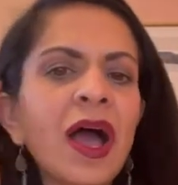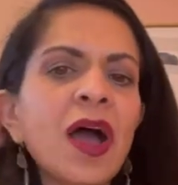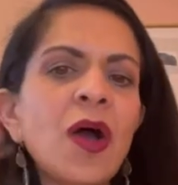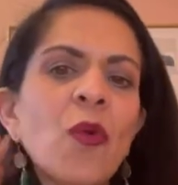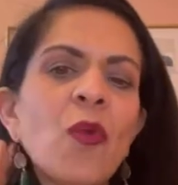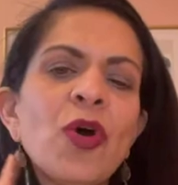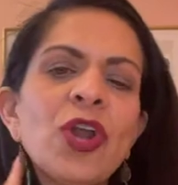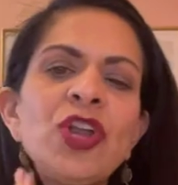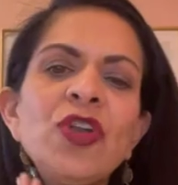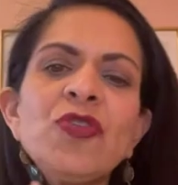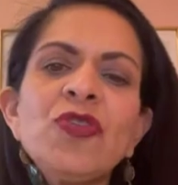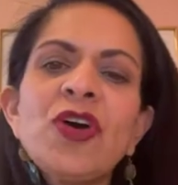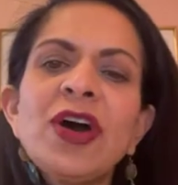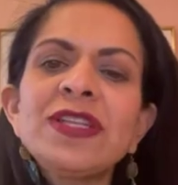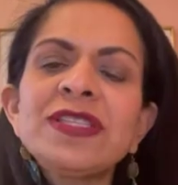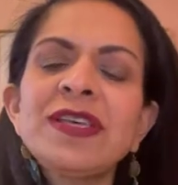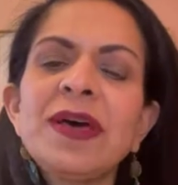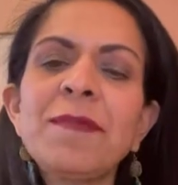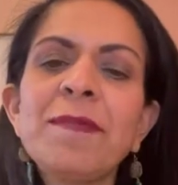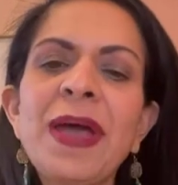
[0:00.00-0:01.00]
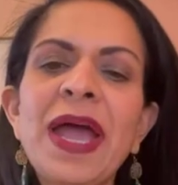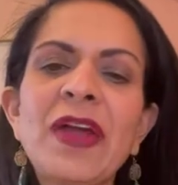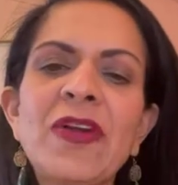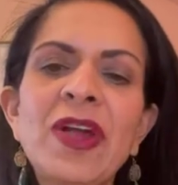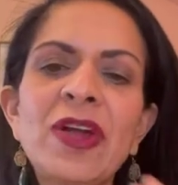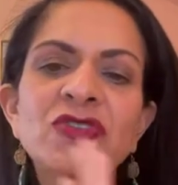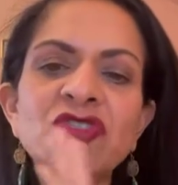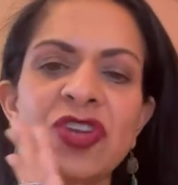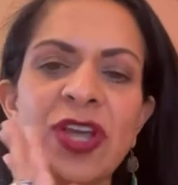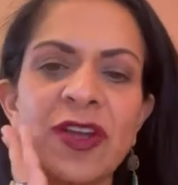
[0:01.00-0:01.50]
What are your thoughts on
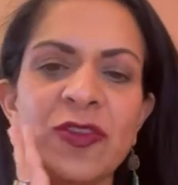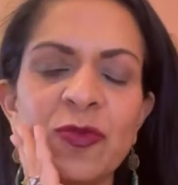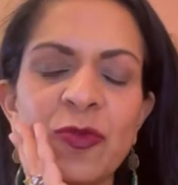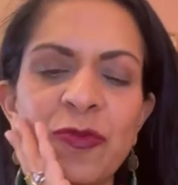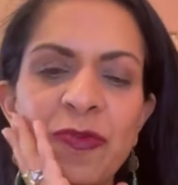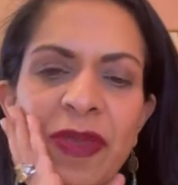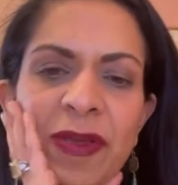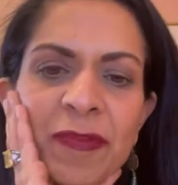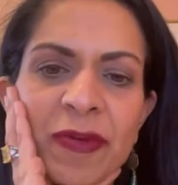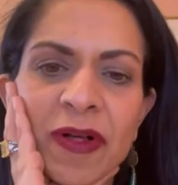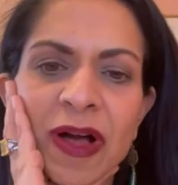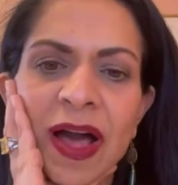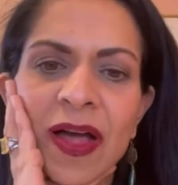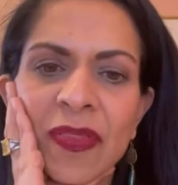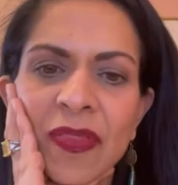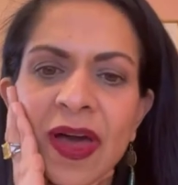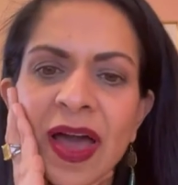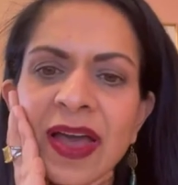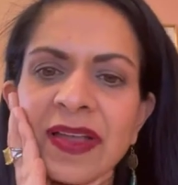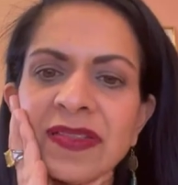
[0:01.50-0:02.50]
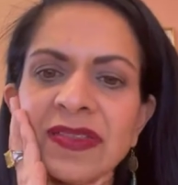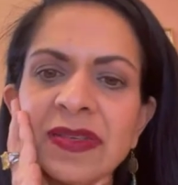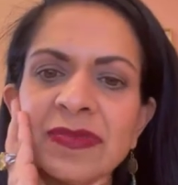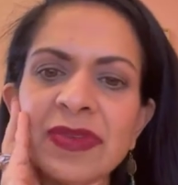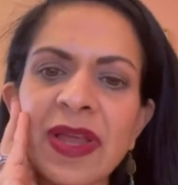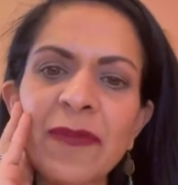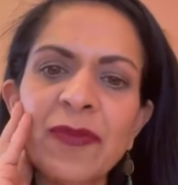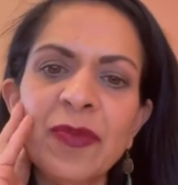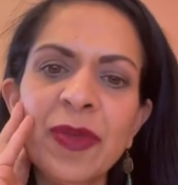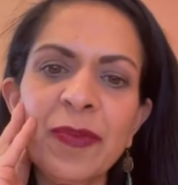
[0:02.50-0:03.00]
background checks with people online?
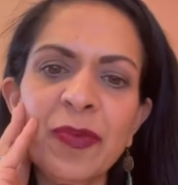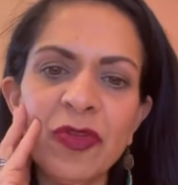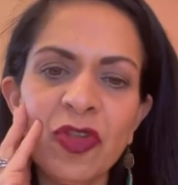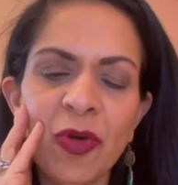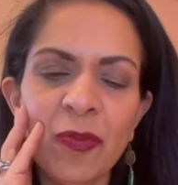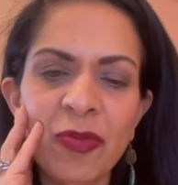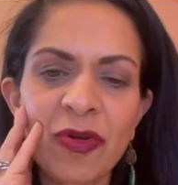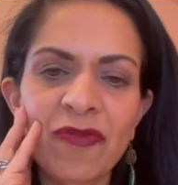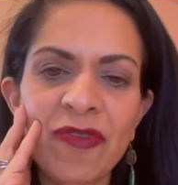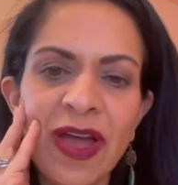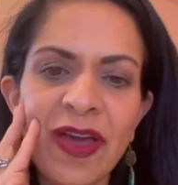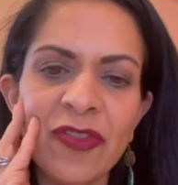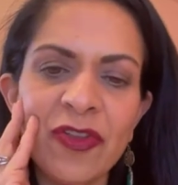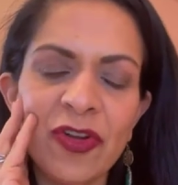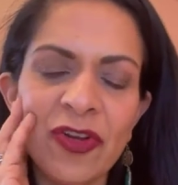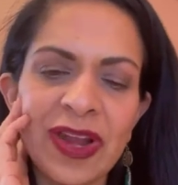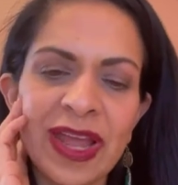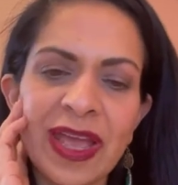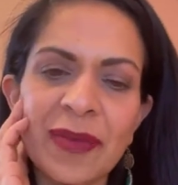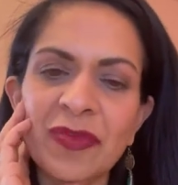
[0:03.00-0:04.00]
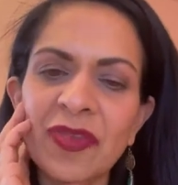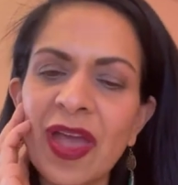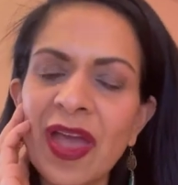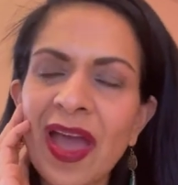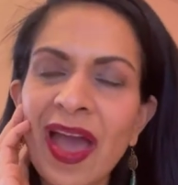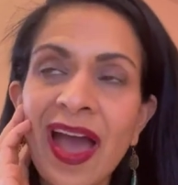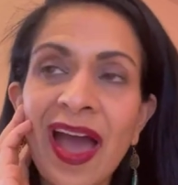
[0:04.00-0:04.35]
Sometimes people don't provide their names.